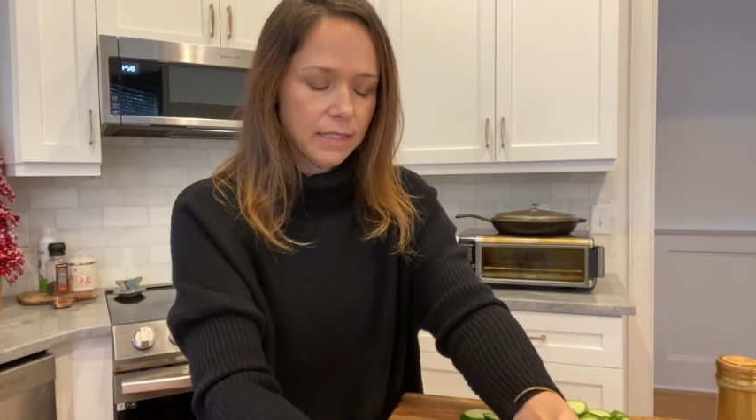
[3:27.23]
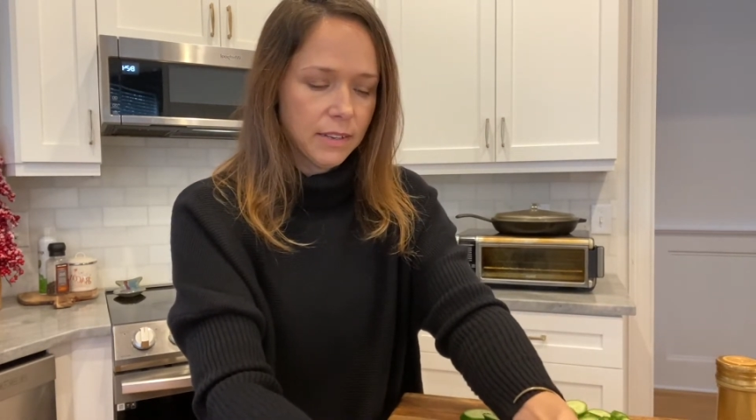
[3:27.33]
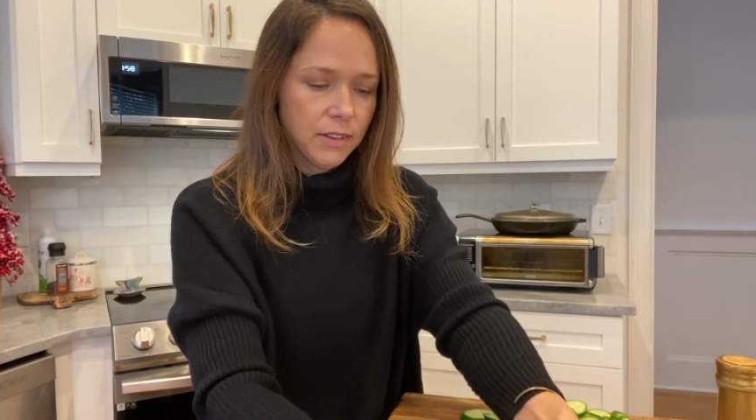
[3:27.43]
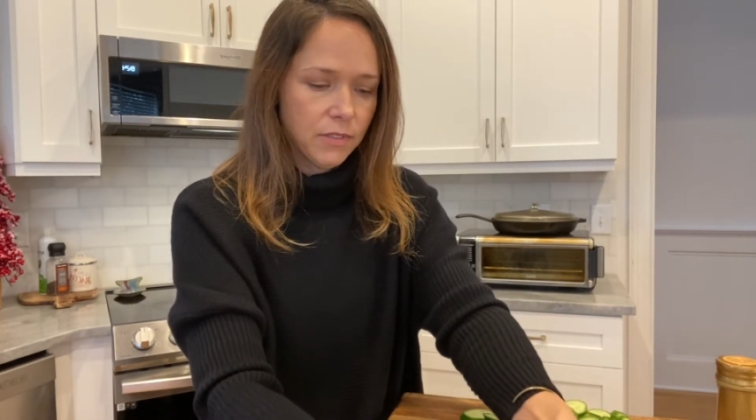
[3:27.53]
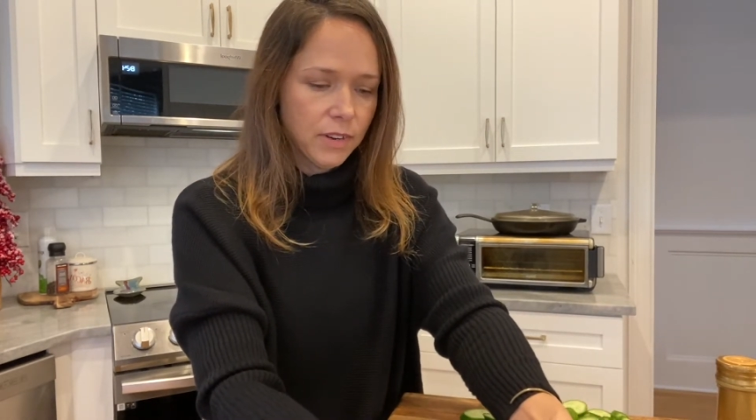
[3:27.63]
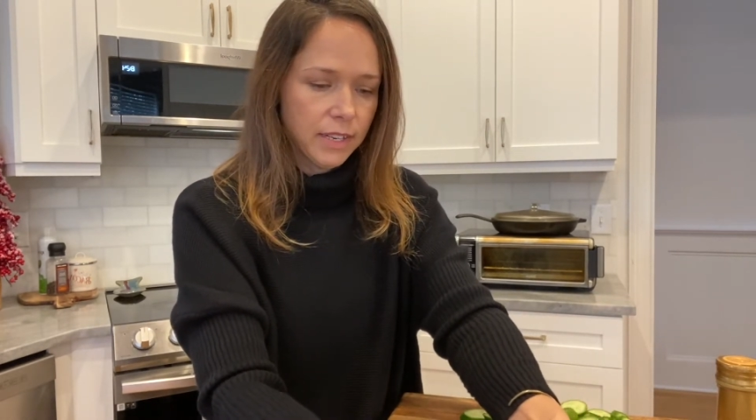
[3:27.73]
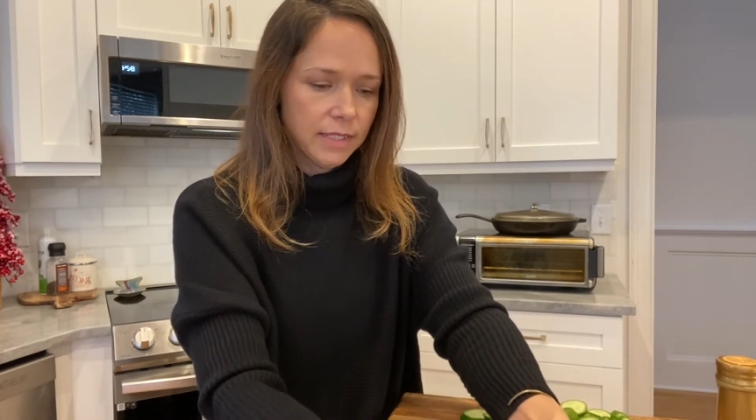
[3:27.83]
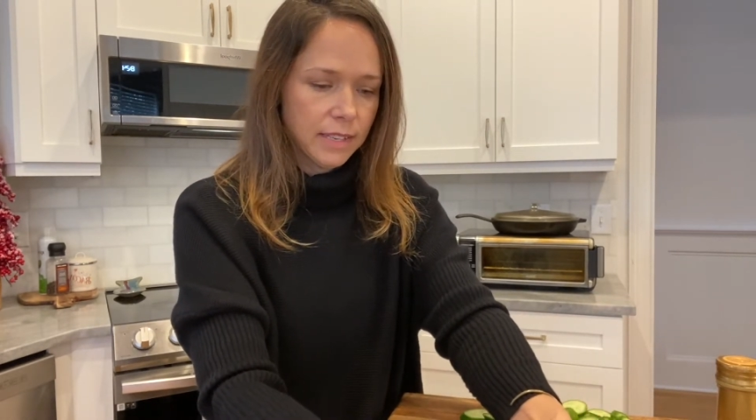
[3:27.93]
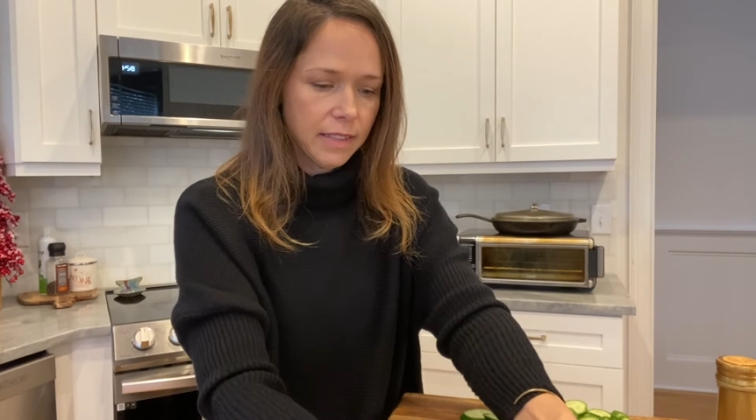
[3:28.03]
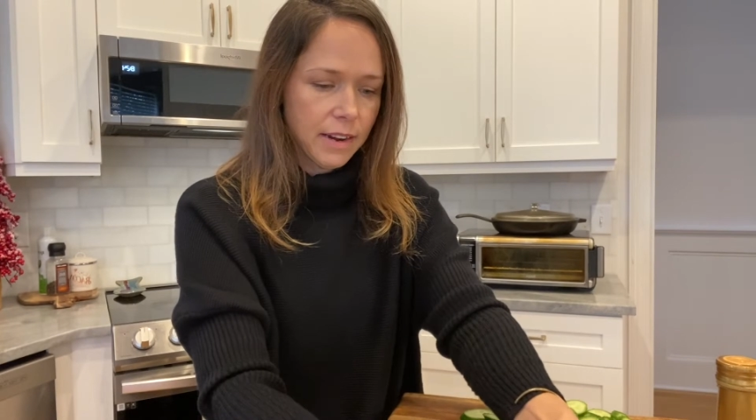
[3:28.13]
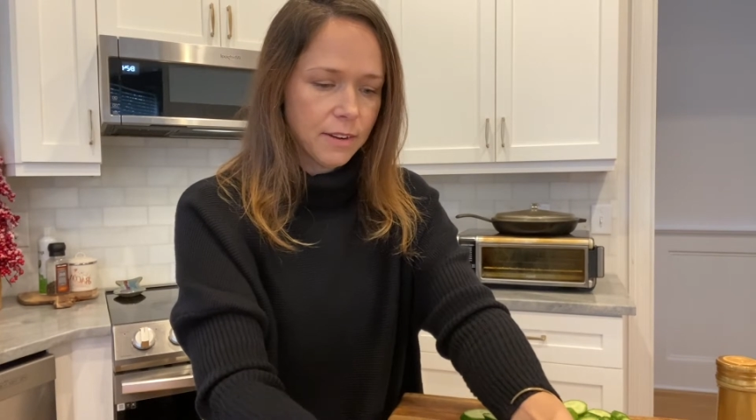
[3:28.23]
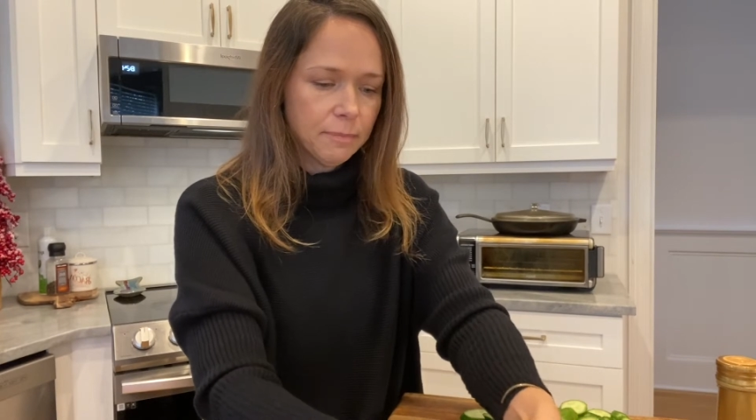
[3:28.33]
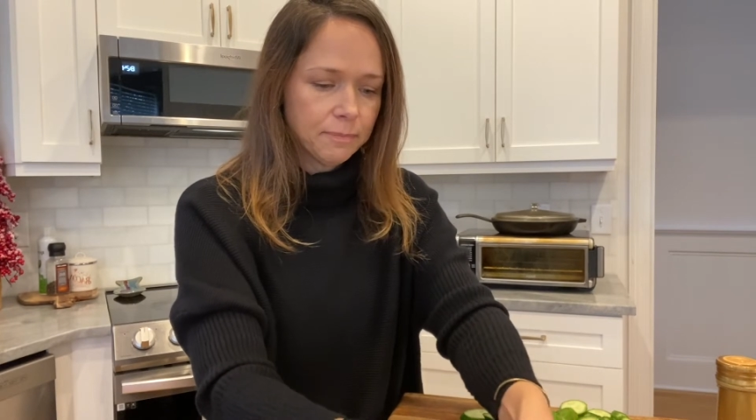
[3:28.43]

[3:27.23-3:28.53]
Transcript: onion rings in there.